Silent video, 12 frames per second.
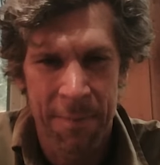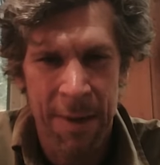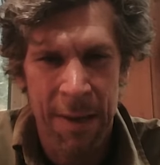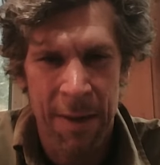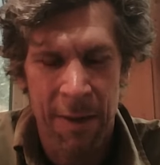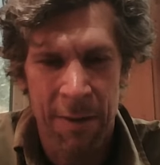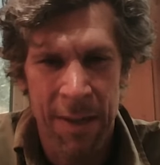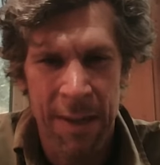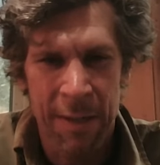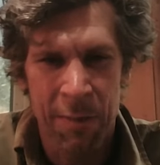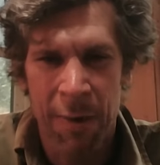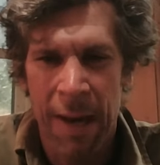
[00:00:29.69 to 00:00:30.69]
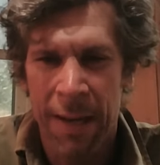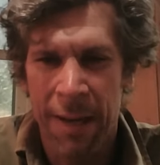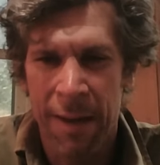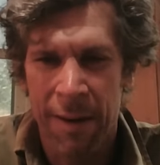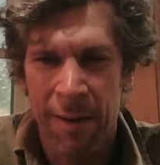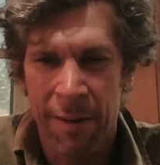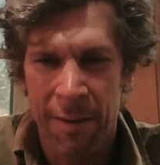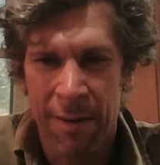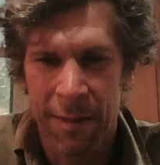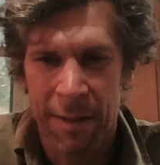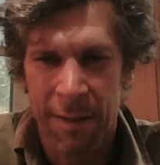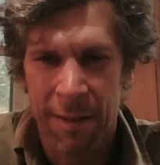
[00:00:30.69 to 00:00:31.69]
you know these wet years
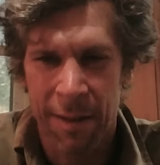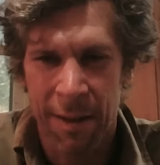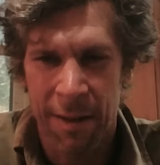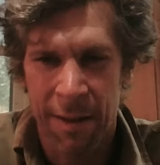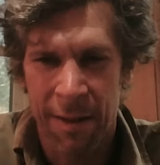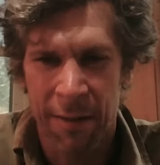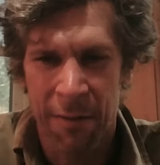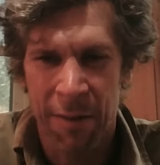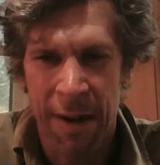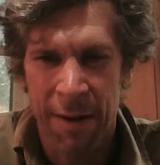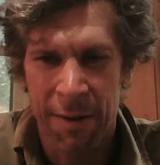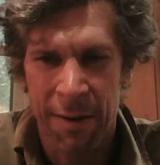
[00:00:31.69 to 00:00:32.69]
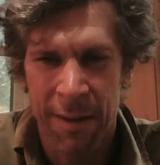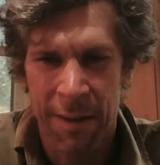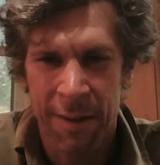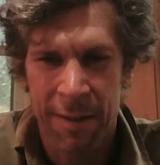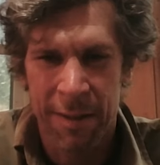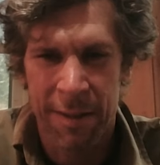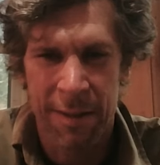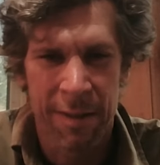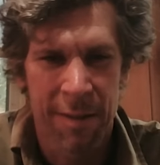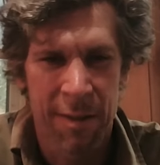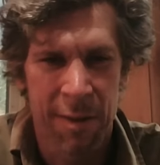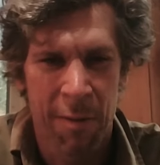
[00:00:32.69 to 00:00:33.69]
uh, the fire does
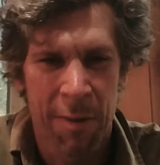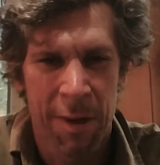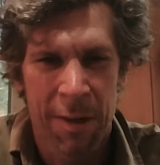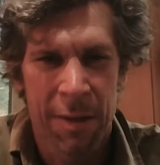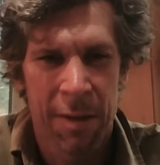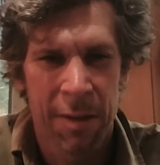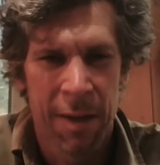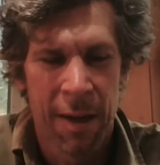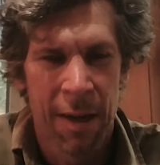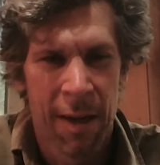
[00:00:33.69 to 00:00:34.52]
so much